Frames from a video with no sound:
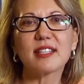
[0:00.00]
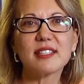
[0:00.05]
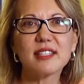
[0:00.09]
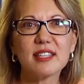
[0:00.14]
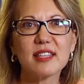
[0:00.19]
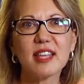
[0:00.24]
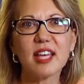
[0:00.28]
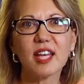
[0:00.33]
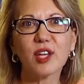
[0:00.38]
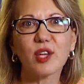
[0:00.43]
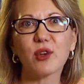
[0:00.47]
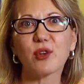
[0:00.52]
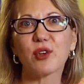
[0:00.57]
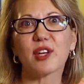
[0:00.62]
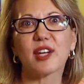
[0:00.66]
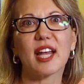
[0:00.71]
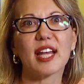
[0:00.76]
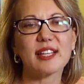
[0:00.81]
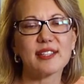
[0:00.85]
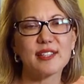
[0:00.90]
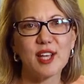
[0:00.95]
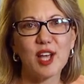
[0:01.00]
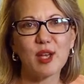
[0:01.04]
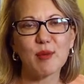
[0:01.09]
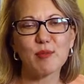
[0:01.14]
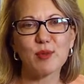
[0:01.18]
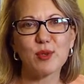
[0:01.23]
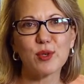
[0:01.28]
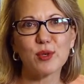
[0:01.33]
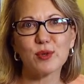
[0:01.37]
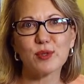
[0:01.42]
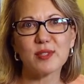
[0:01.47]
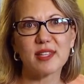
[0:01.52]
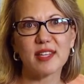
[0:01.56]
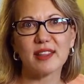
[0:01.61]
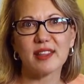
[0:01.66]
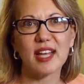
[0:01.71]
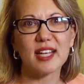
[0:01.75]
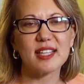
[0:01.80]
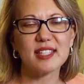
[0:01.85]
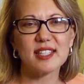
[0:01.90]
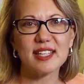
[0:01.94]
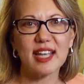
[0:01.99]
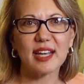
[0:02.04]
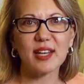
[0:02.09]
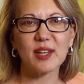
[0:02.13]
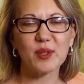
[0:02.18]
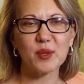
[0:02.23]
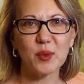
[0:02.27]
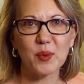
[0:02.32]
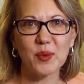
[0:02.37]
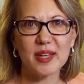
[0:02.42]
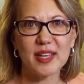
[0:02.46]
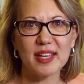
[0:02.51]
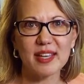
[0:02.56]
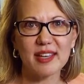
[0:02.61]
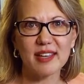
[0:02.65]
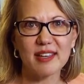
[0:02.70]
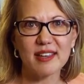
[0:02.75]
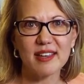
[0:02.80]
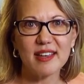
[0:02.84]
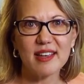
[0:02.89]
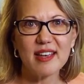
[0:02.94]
to then go to nighttime use in that second week,